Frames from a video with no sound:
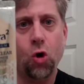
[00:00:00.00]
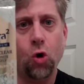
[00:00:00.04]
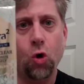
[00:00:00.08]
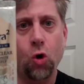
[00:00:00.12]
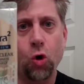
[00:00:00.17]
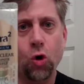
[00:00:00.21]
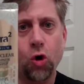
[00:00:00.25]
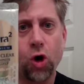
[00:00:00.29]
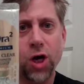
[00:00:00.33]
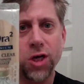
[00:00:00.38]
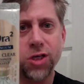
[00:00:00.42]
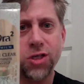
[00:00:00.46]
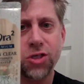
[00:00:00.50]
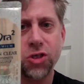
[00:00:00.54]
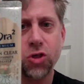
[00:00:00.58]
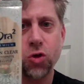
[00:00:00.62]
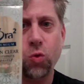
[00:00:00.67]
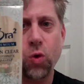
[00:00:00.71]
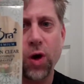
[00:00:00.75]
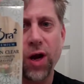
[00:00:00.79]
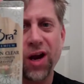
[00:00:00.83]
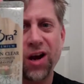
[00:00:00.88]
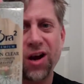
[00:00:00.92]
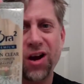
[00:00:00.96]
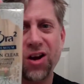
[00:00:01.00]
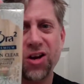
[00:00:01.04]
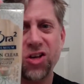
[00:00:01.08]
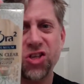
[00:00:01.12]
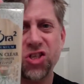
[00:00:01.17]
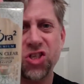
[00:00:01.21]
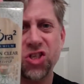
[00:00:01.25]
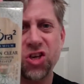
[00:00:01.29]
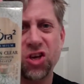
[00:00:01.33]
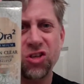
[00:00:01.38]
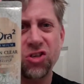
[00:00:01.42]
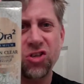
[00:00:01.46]
Ora Squared
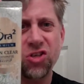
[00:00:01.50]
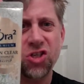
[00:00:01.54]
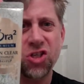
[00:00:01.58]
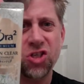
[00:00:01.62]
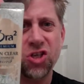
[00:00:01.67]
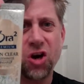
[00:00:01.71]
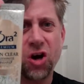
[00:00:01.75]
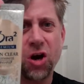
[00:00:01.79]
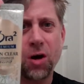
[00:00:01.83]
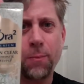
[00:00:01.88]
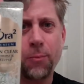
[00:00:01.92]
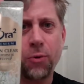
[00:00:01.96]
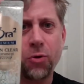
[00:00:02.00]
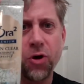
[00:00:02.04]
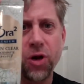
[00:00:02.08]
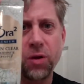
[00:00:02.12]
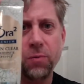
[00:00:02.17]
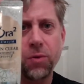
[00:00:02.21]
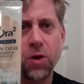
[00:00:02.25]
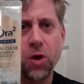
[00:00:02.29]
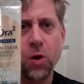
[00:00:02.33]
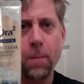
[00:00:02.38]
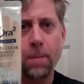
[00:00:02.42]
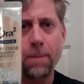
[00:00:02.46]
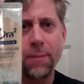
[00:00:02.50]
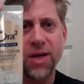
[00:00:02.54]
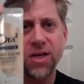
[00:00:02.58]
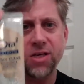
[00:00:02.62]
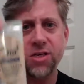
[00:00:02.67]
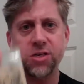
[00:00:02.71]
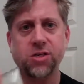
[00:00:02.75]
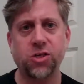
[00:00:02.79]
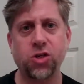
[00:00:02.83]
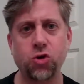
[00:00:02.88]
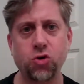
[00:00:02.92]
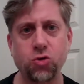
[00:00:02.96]
Sunstar Premium
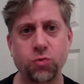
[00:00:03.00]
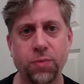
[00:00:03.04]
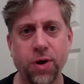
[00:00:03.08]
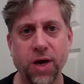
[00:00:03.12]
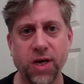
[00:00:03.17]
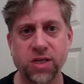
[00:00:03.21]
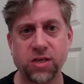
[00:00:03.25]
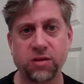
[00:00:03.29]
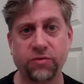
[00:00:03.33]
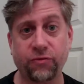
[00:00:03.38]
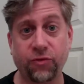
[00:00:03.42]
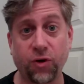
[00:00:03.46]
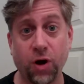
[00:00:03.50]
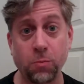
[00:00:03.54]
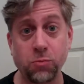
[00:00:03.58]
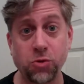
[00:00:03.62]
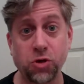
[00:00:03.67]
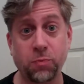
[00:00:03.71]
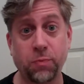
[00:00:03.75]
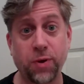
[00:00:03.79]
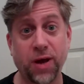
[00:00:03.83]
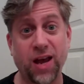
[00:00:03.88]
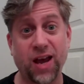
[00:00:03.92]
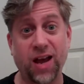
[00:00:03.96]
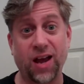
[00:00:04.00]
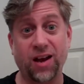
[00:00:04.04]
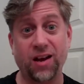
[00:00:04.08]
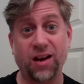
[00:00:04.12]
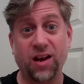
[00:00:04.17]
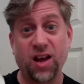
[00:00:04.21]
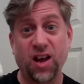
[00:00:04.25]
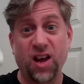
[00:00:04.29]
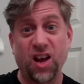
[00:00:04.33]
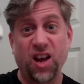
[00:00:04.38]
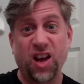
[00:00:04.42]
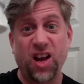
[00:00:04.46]
Mint Toothpaste from Japan.